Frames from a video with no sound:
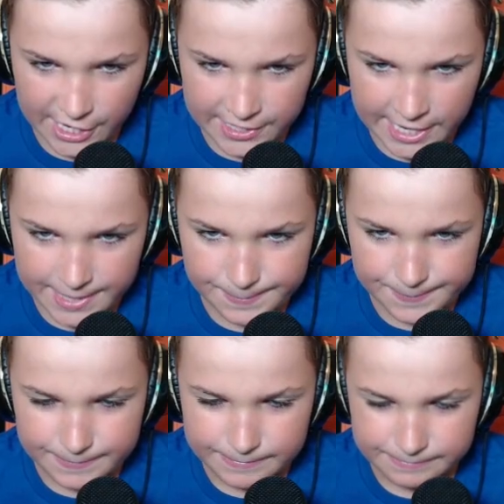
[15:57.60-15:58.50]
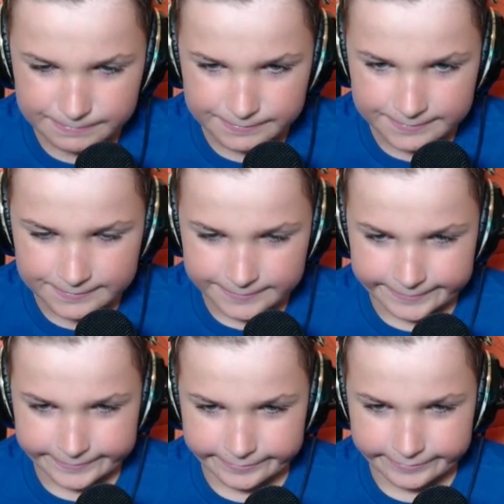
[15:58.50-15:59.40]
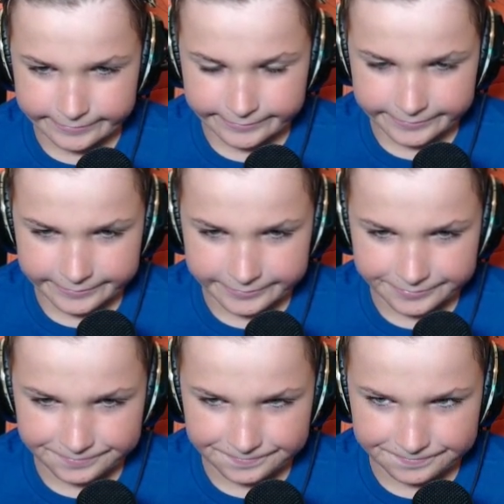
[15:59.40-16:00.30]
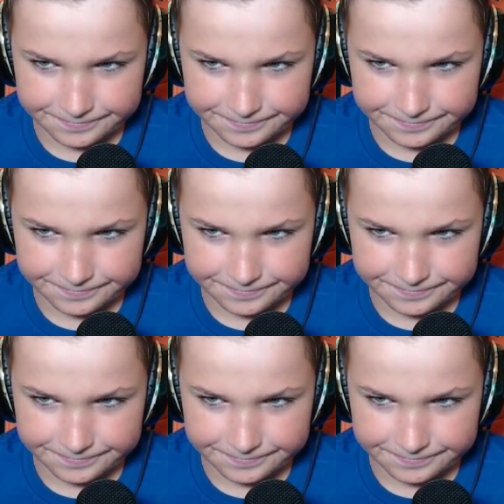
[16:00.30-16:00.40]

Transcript: Dad? Well, I don't know.